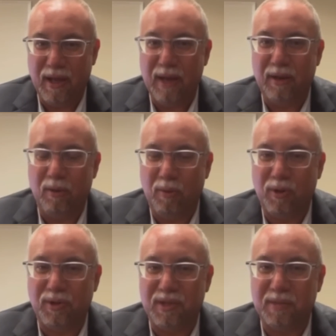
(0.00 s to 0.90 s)
in
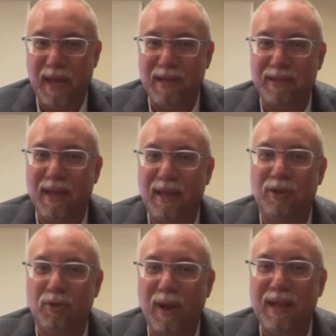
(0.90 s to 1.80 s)
commercial space and
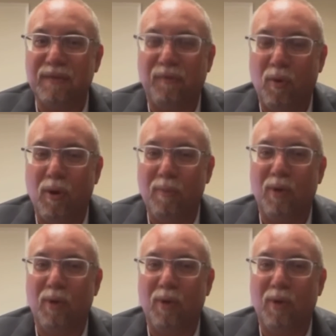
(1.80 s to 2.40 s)
can transform